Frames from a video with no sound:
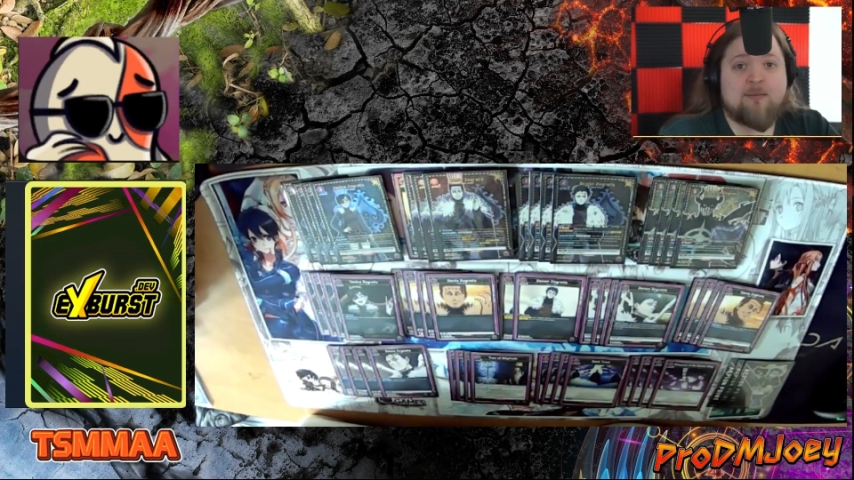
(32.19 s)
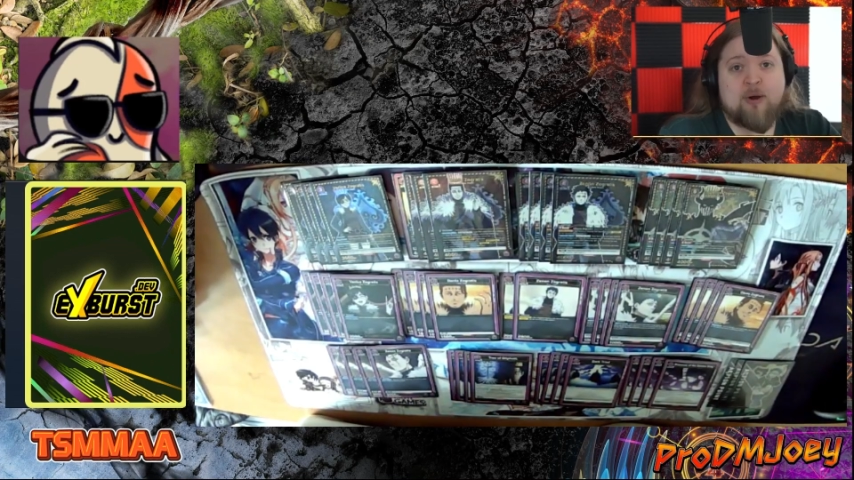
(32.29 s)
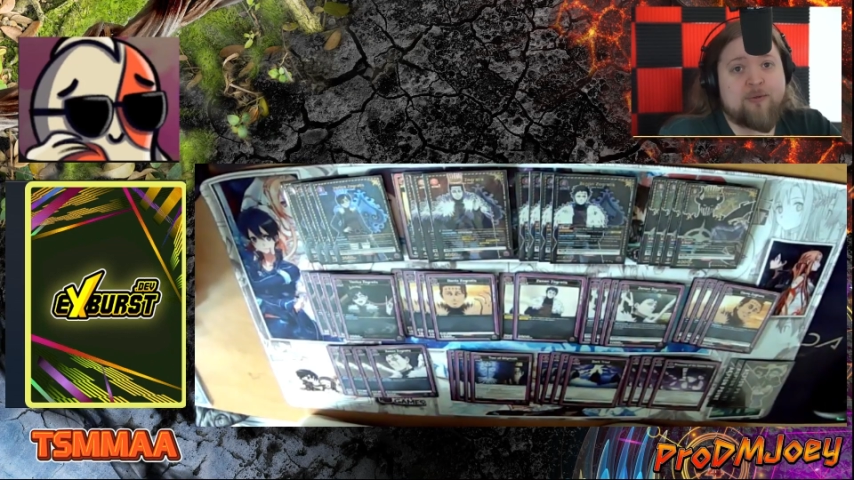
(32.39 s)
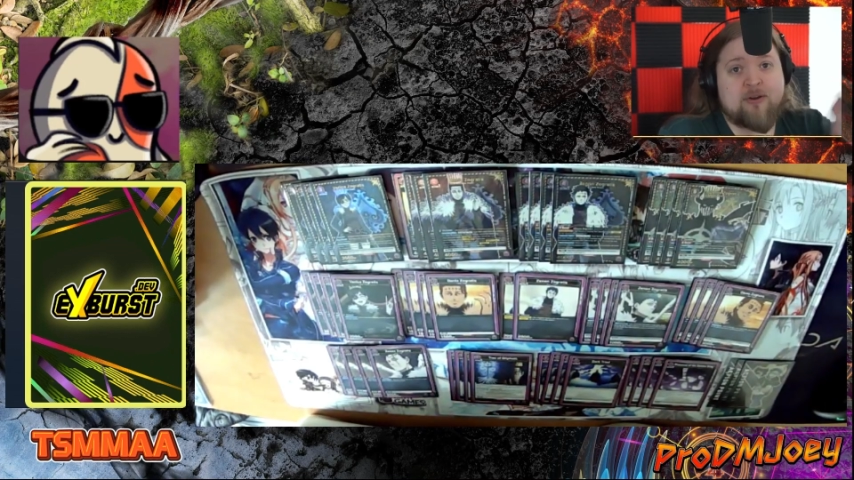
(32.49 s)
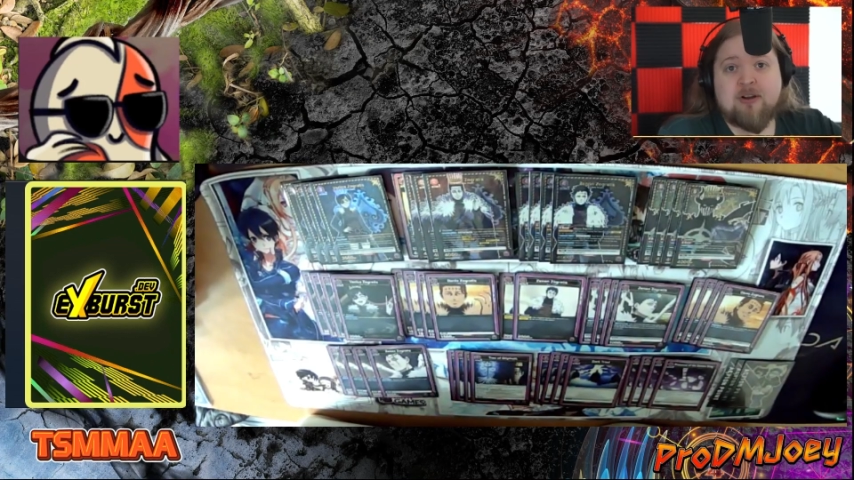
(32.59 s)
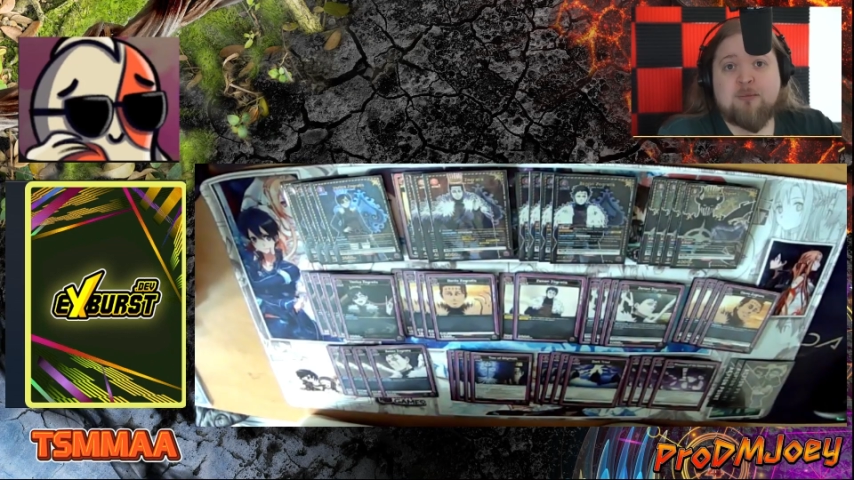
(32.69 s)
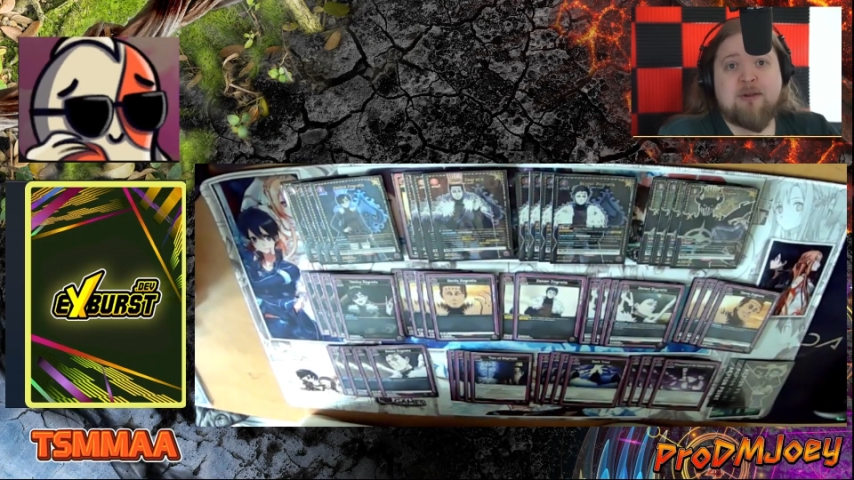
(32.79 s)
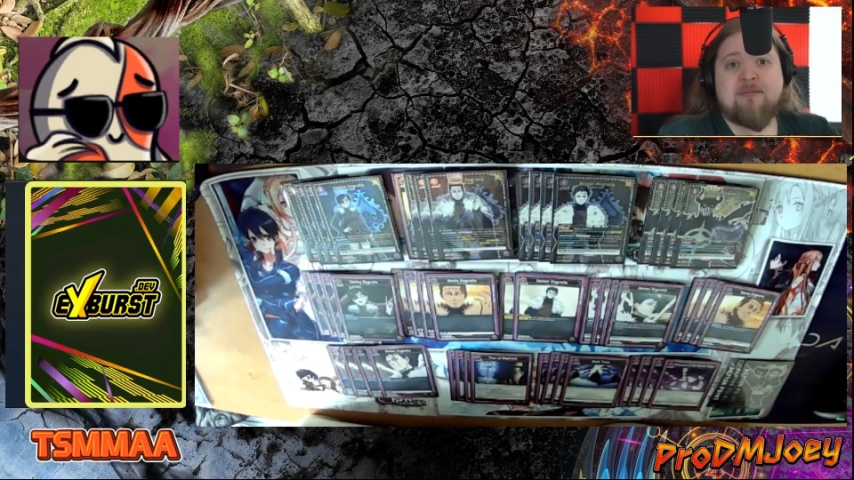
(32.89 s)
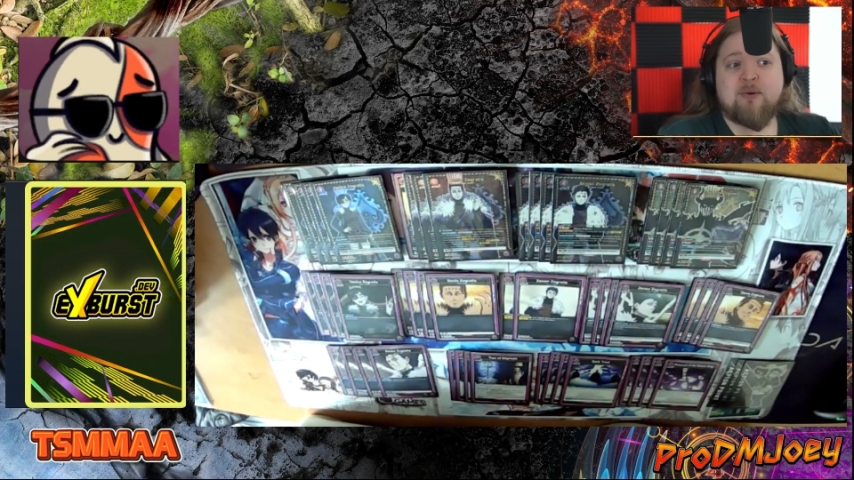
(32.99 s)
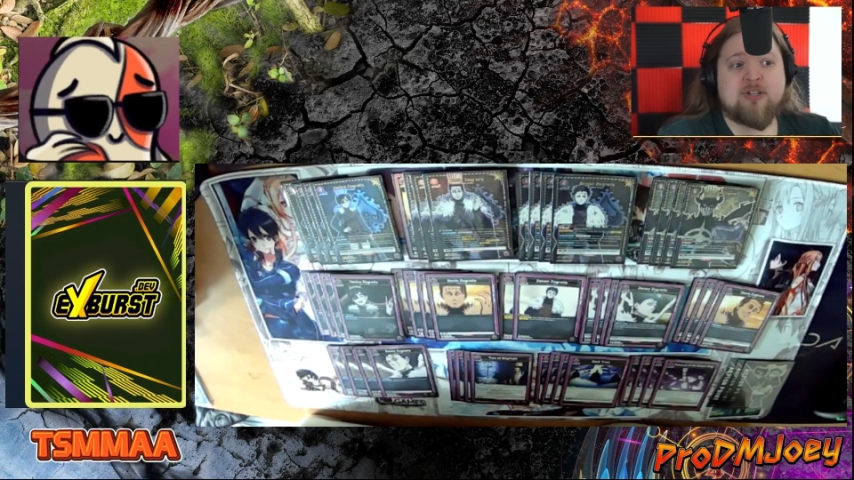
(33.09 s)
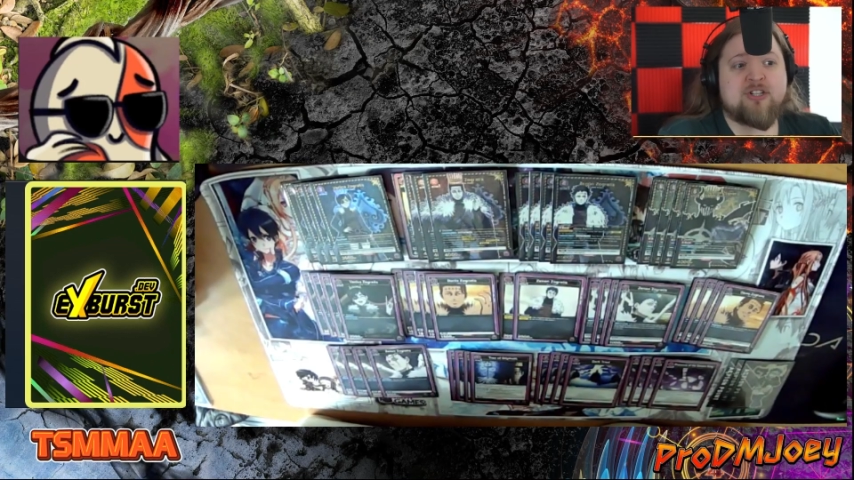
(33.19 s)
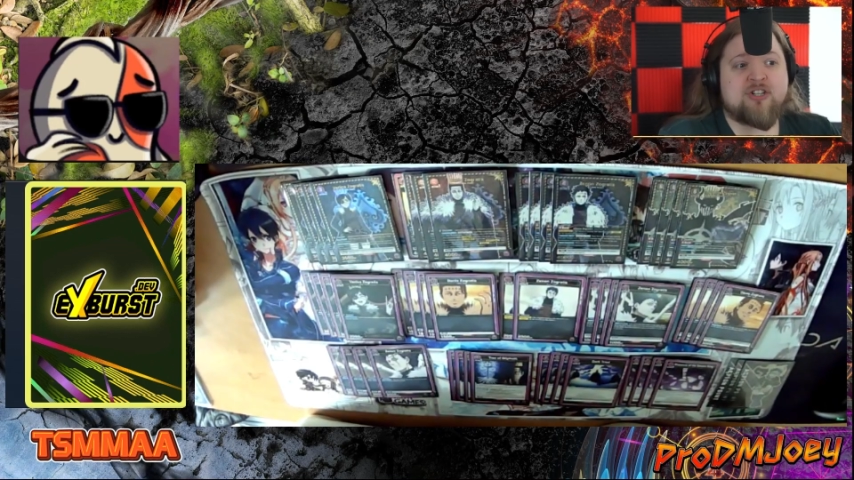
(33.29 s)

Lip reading: well, they're going to be forced to